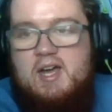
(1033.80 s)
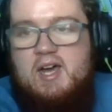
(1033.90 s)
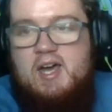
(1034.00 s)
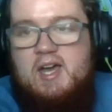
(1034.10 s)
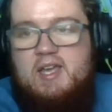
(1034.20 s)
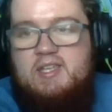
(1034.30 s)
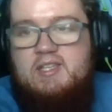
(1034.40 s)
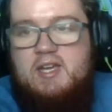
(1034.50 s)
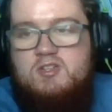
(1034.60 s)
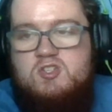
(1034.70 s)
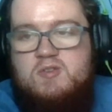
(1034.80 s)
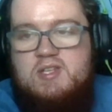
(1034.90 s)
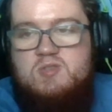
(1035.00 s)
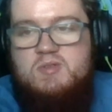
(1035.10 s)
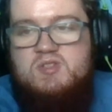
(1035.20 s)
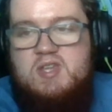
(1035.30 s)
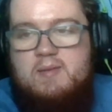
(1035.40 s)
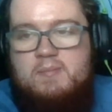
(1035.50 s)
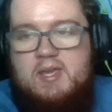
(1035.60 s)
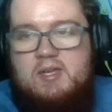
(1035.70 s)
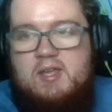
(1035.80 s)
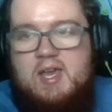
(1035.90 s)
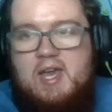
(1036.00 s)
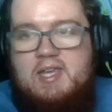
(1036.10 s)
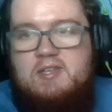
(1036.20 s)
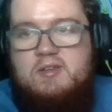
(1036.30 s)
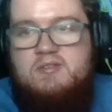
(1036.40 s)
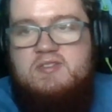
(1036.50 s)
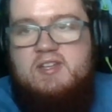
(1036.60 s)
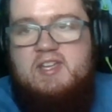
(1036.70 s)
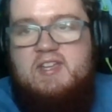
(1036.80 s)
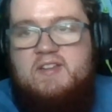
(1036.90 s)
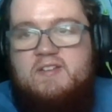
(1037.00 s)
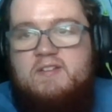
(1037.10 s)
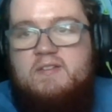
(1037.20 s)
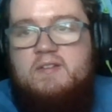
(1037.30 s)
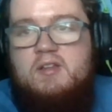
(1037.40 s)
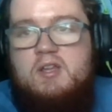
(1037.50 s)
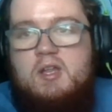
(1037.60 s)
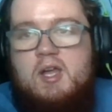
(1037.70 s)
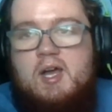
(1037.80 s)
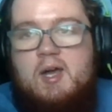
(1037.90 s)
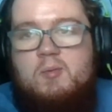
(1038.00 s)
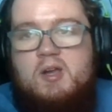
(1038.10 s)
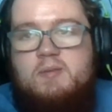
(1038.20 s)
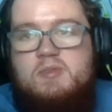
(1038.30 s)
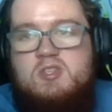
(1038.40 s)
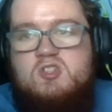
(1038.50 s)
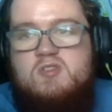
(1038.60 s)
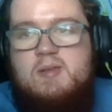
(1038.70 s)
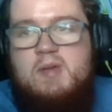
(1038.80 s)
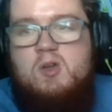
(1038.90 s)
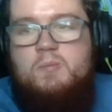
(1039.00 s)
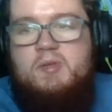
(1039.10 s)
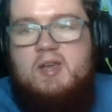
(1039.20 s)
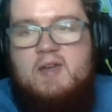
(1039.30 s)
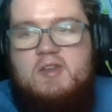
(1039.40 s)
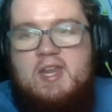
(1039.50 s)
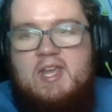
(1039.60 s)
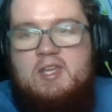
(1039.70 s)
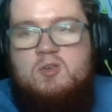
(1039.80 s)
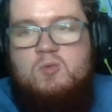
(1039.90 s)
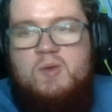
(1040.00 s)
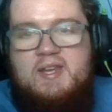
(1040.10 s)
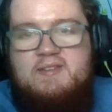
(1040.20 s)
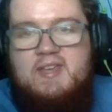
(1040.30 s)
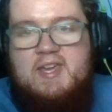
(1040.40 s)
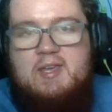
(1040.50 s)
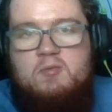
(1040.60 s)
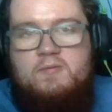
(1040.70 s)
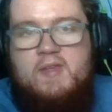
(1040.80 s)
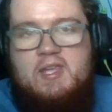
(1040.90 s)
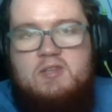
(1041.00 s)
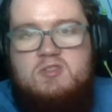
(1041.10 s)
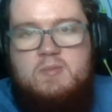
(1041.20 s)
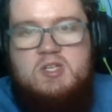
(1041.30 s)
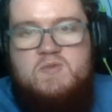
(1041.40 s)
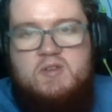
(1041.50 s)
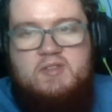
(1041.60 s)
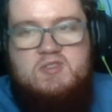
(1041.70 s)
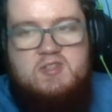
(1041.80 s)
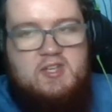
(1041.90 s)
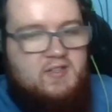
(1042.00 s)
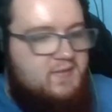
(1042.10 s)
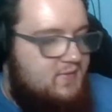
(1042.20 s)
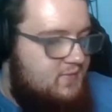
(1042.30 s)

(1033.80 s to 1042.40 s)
Uh, Young Streets, what's up, man? How you doing today? Uh, welcome to the stream. I hope you're having a great day. Thank you so much for listening.